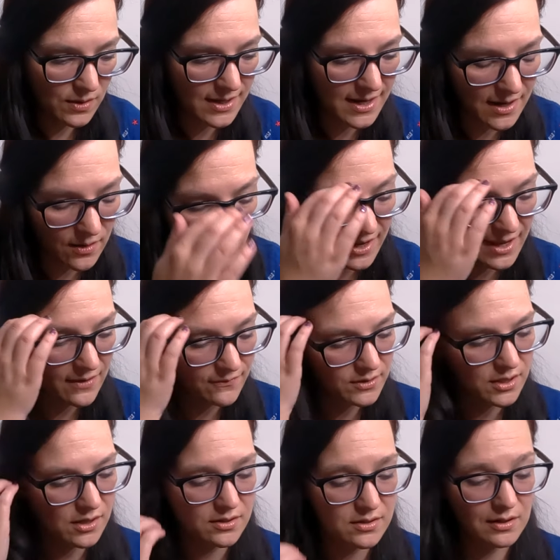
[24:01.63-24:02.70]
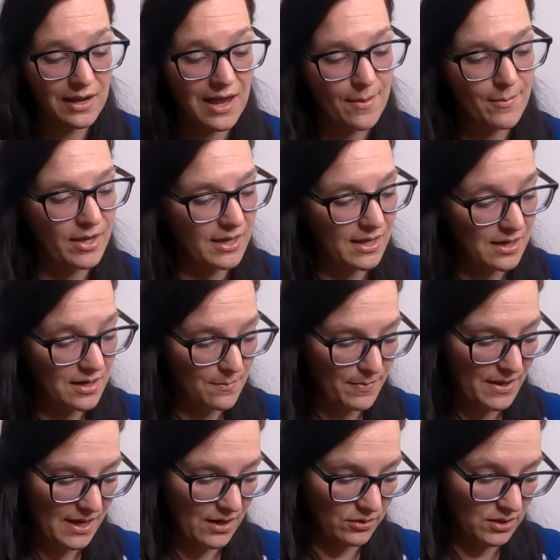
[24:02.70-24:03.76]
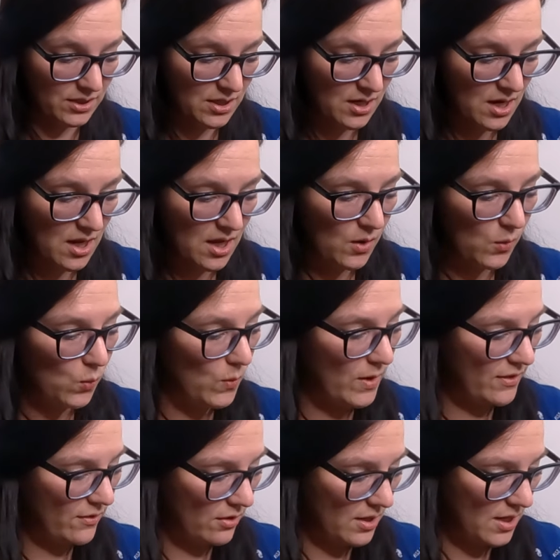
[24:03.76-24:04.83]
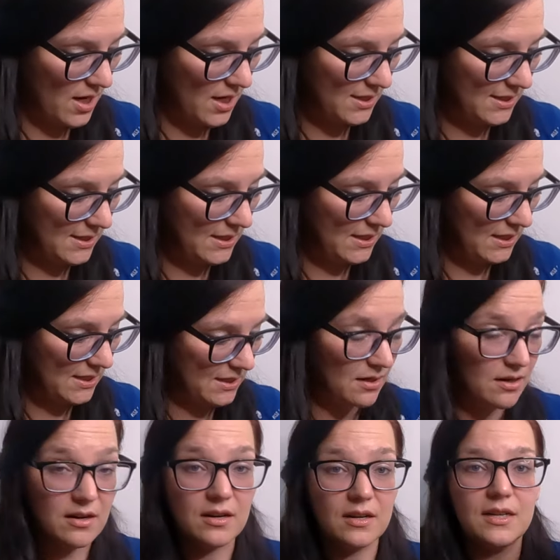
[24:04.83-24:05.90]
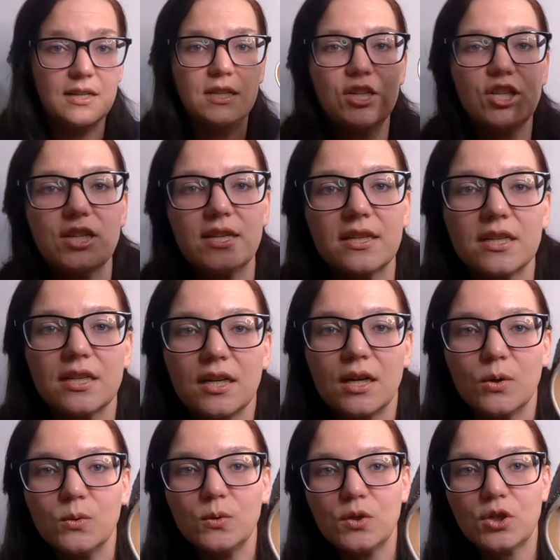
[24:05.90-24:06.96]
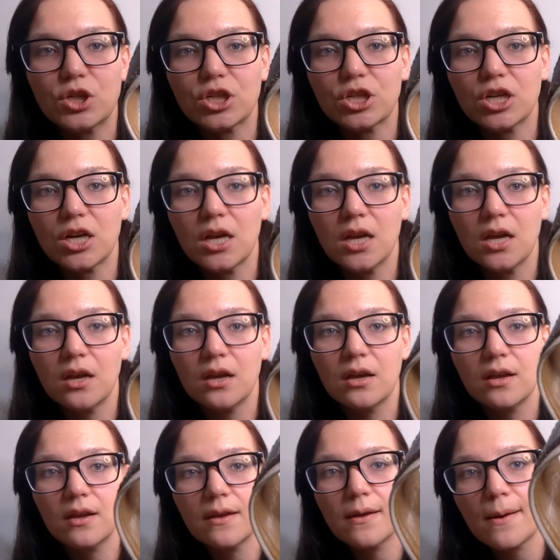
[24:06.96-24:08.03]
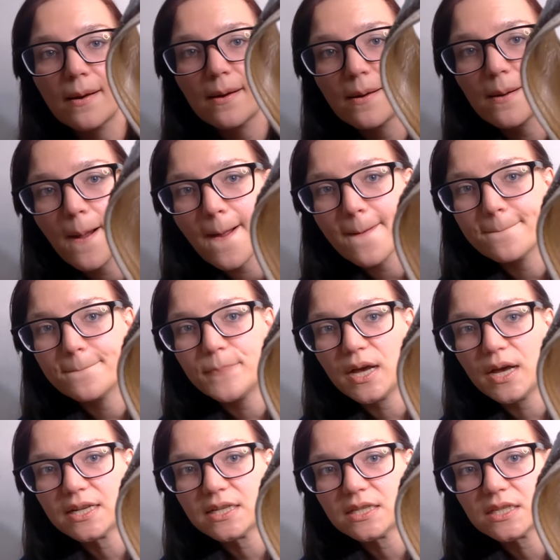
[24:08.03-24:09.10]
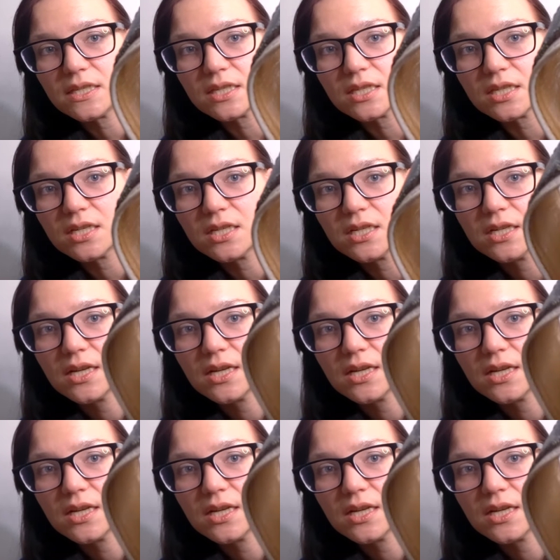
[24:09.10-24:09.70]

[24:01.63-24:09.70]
Now, I haven't talked to Glamour yet about whether or not these are legit Coach, but